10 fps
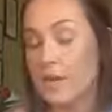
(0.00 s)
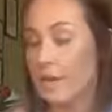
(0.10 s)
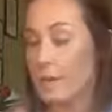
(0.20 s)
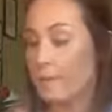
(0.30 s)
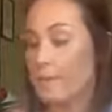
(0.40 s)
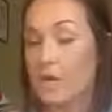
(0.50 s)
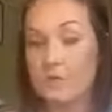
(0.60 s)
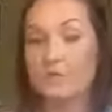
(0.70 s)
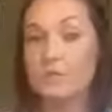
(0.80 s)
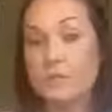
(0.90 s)
um,
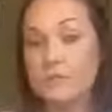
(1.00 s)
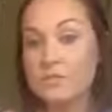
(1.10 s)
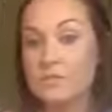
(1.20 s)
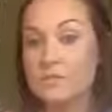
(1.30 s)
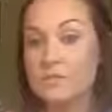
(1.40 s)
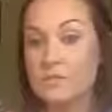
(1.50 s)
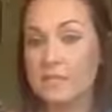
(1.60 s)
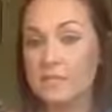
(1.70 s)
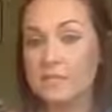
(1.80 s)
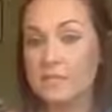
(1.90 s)
autoimmune
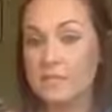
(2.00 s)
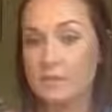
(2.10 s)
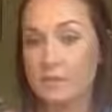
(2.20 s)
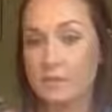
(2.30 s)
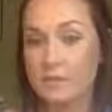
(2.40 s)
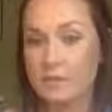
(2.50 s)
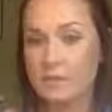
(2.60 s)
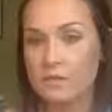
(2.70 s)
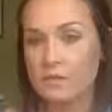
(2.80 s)
diseases. Here we go.